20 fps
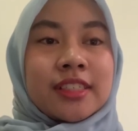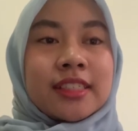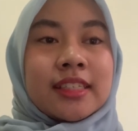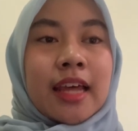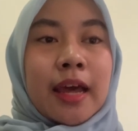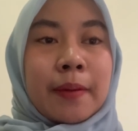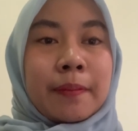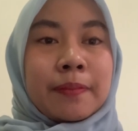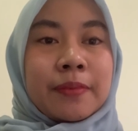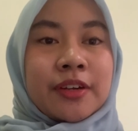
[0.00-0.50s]

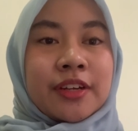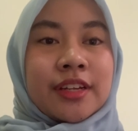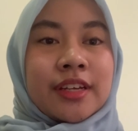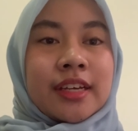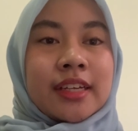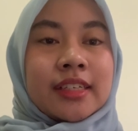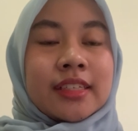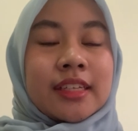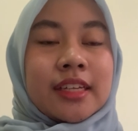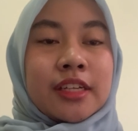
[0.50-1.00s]
that
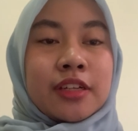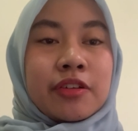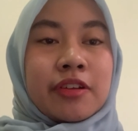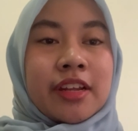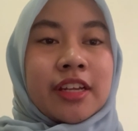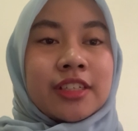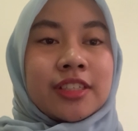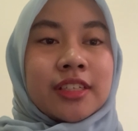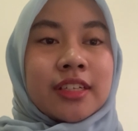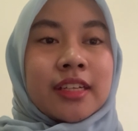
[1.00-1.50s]
Predict
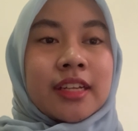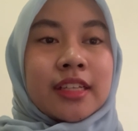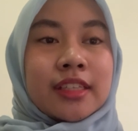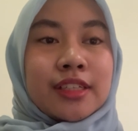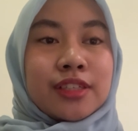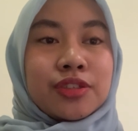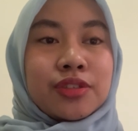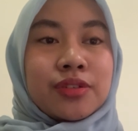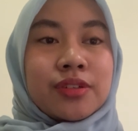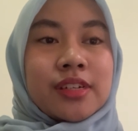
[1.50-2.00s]
Indonesian
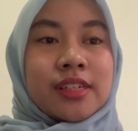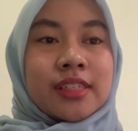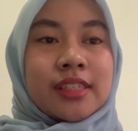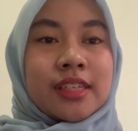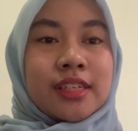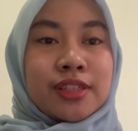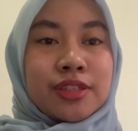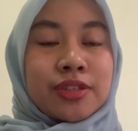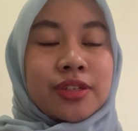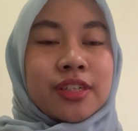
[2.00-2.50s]
Dental Students'
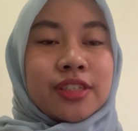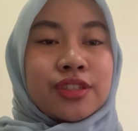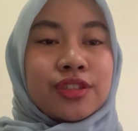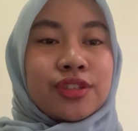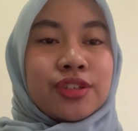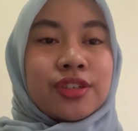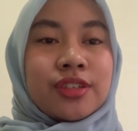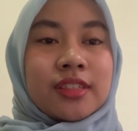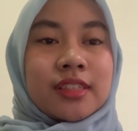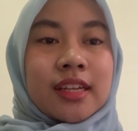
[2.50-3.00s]
Interest
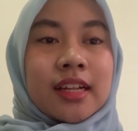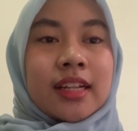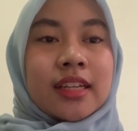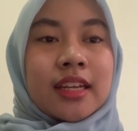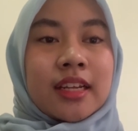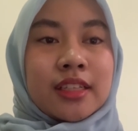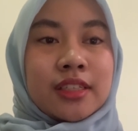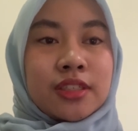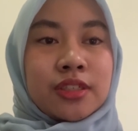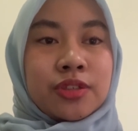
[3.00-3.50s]
to Use
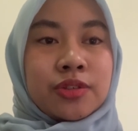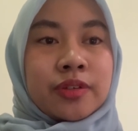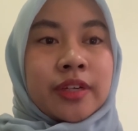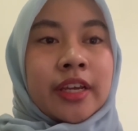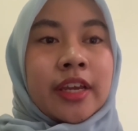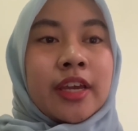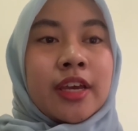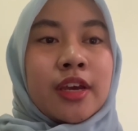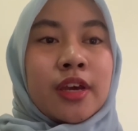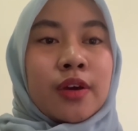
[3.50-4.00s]
Teledentistry
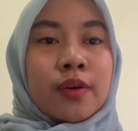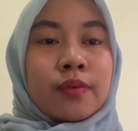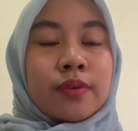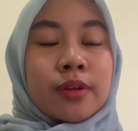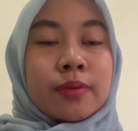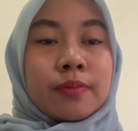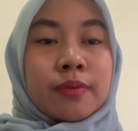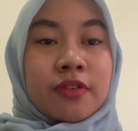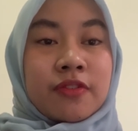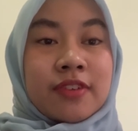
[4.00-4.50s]

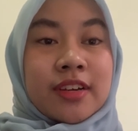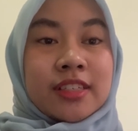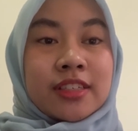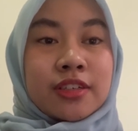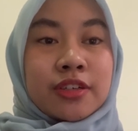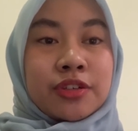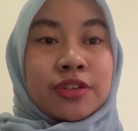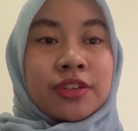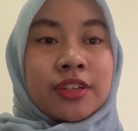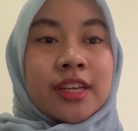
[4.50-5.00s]
with
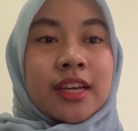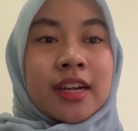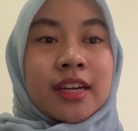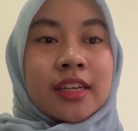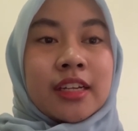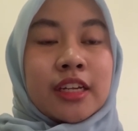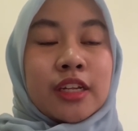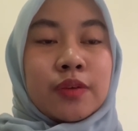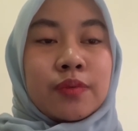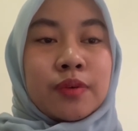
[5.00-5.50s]
Professor
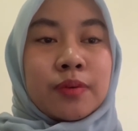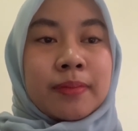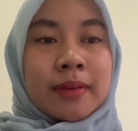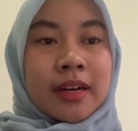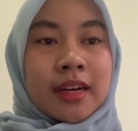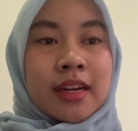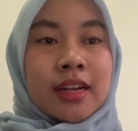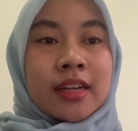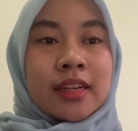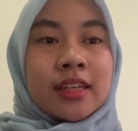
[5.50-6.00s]
Yuniardini
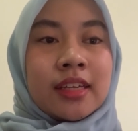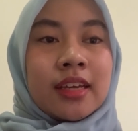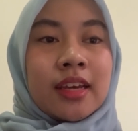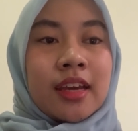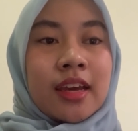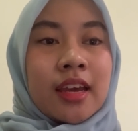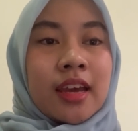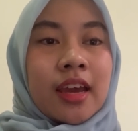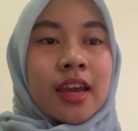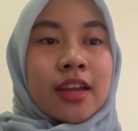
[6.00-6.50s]
Wimardhani
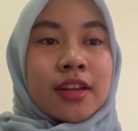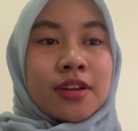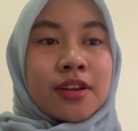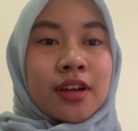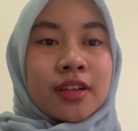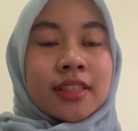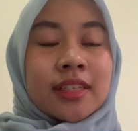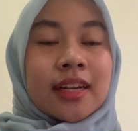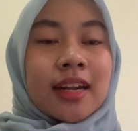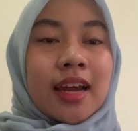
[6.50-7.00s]
and
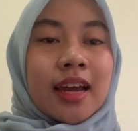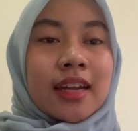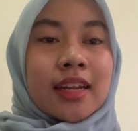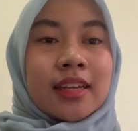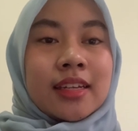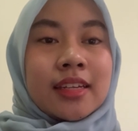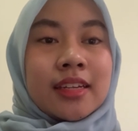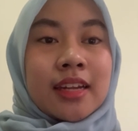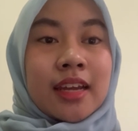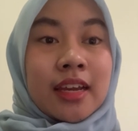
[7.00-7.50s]
Dr.
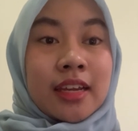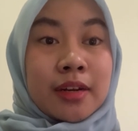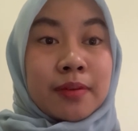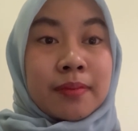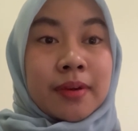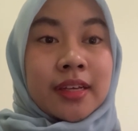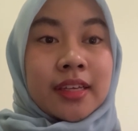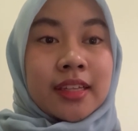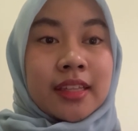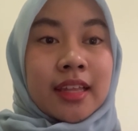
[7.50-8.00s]
Anandina
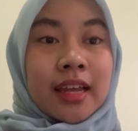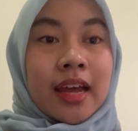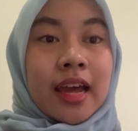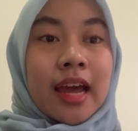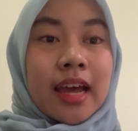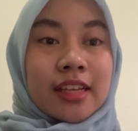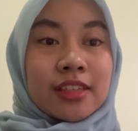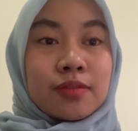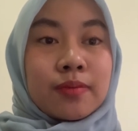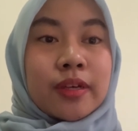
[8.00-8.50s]
Irmagita
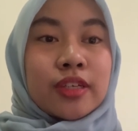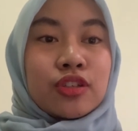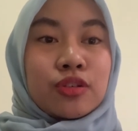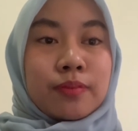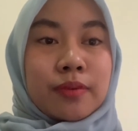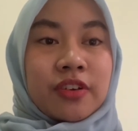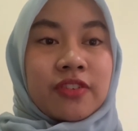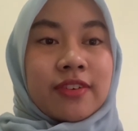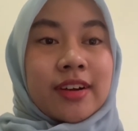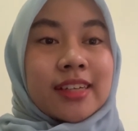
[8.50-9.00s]
as my
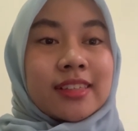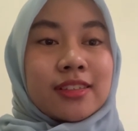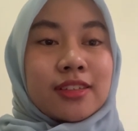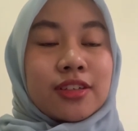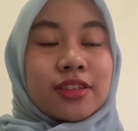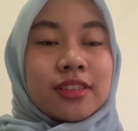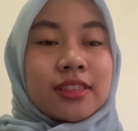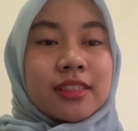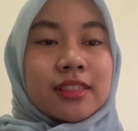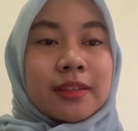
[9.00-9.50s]

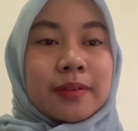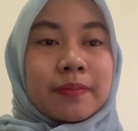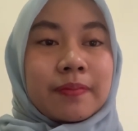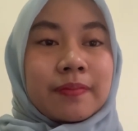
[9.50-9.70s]
supervisors.